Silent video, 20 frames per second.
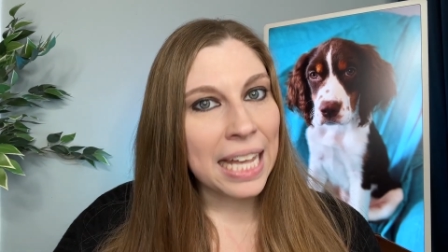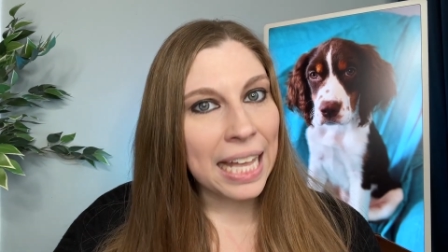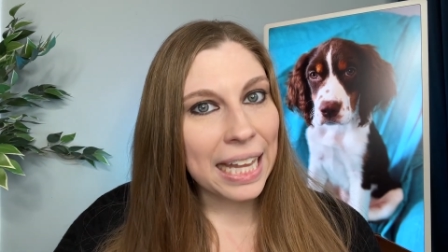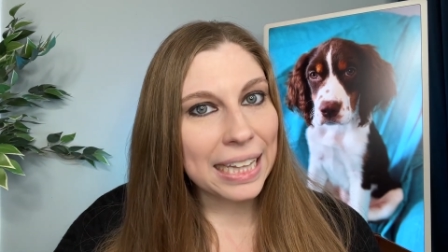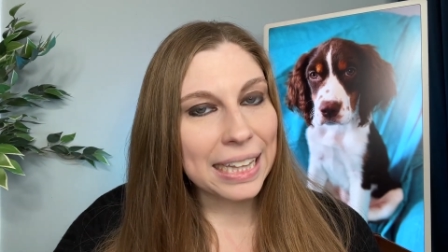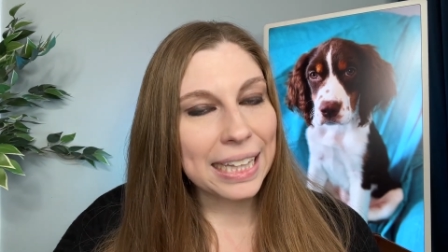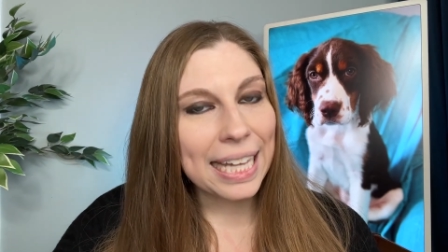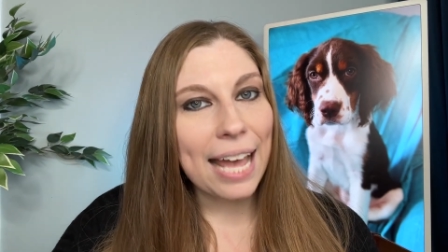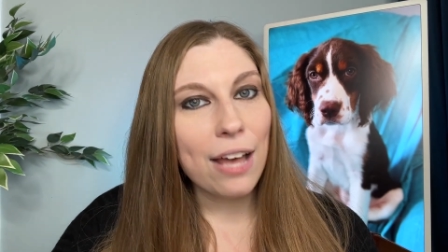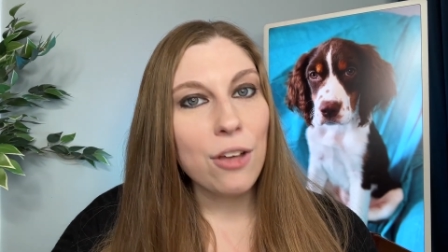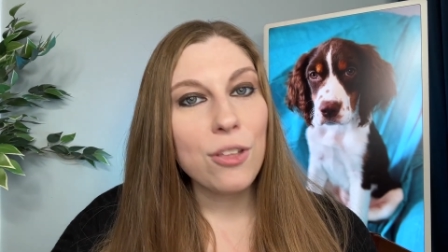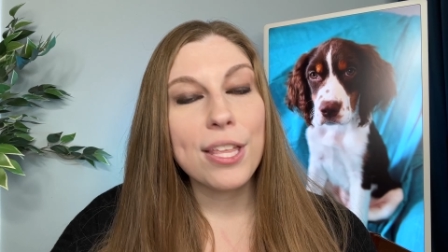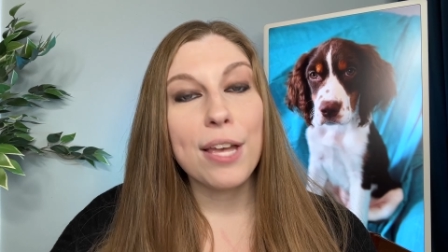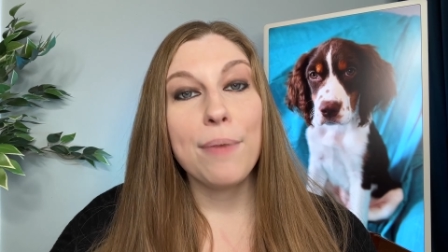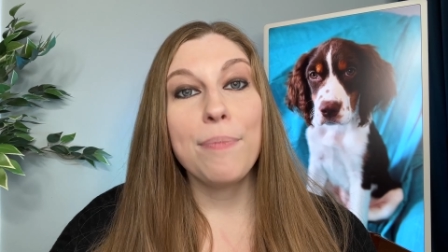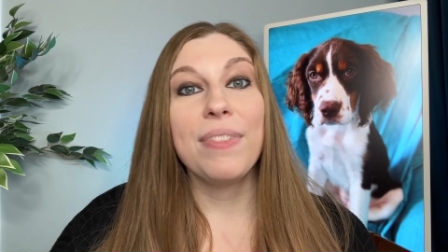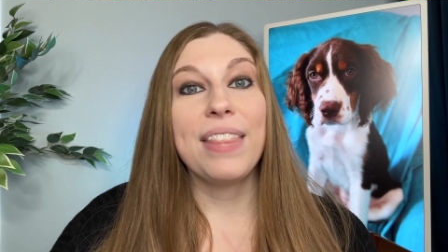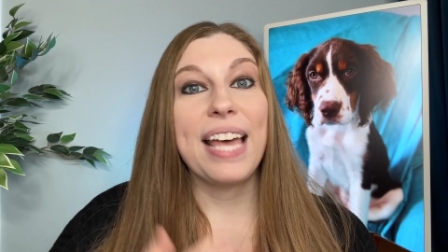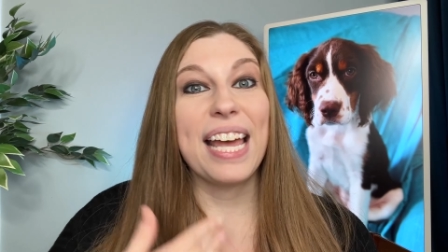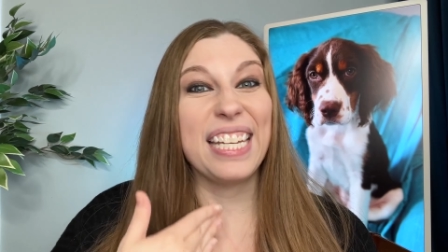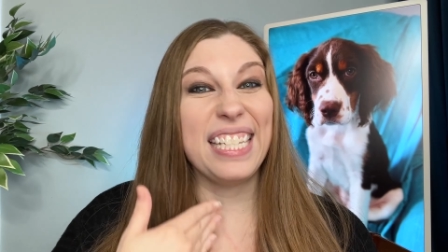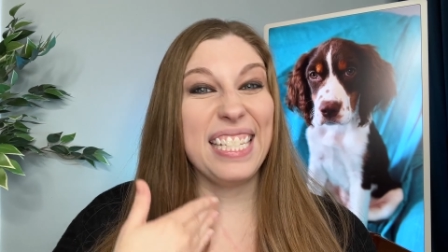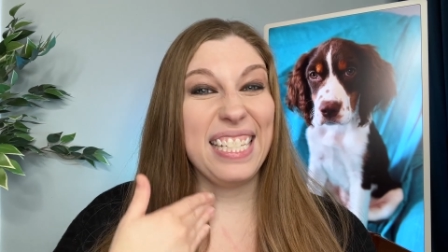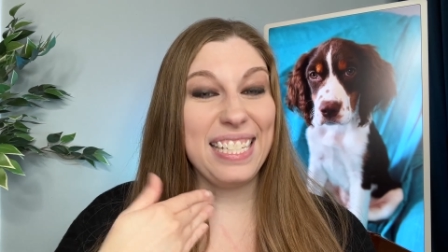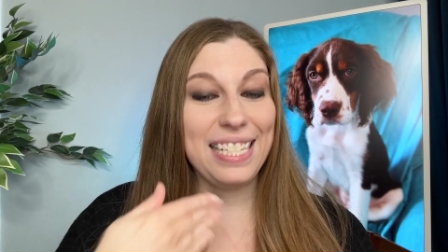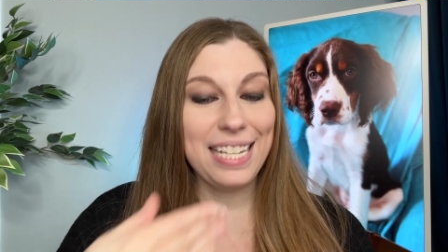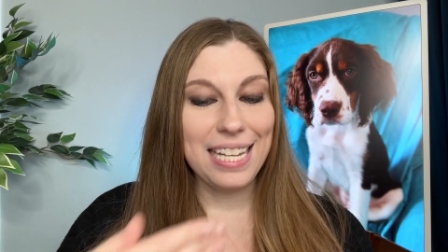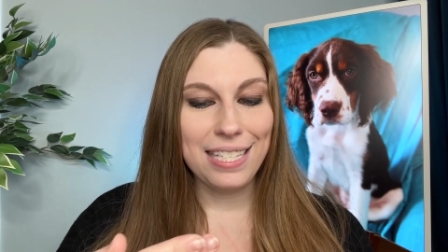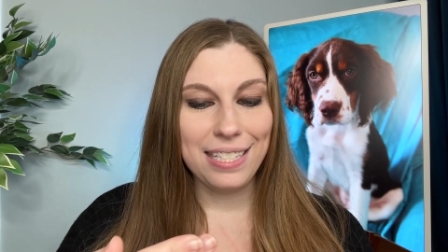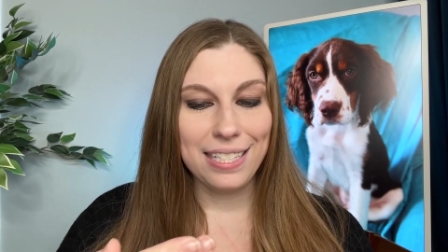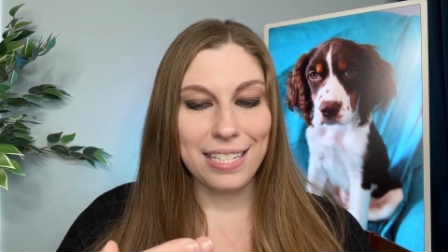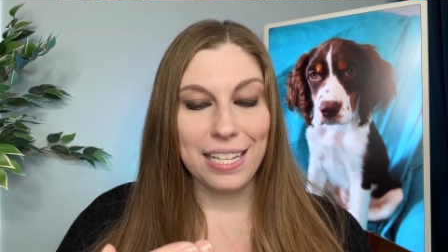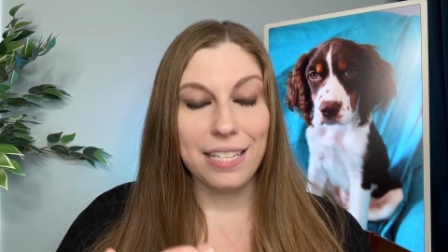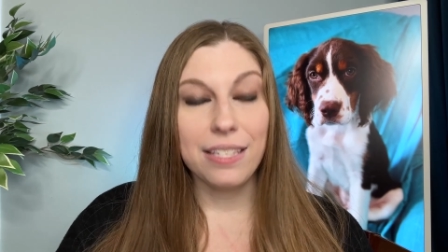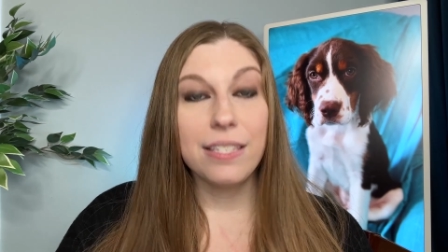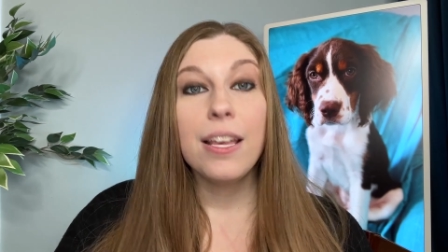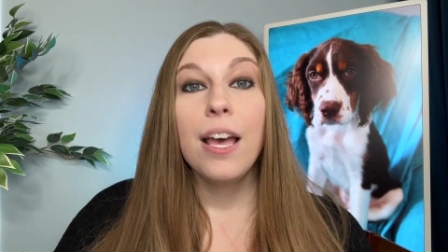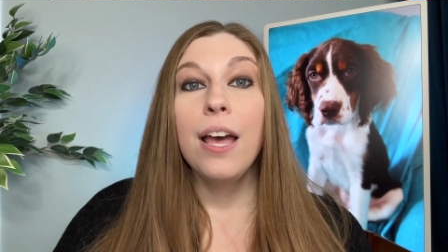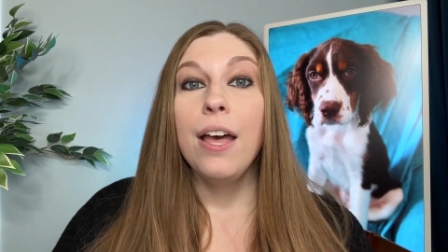Allow them that distance,